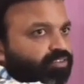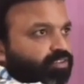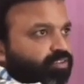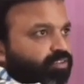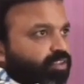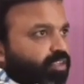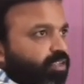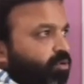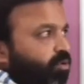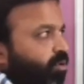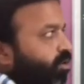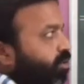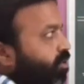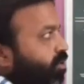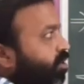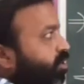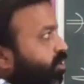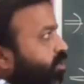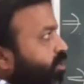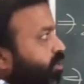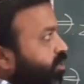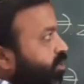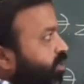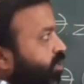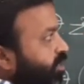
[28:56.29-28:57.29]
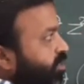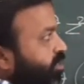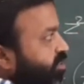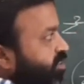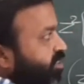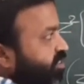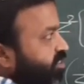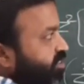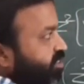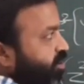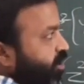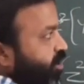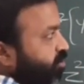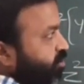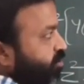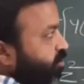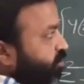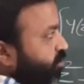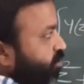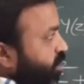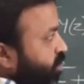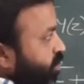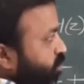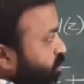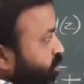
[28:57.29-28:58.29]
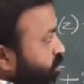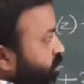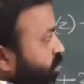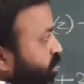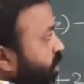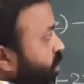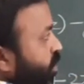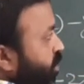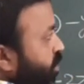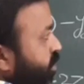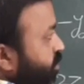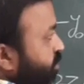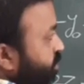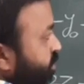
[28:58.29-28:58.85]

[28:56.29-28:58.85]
is 0, then this is also 0.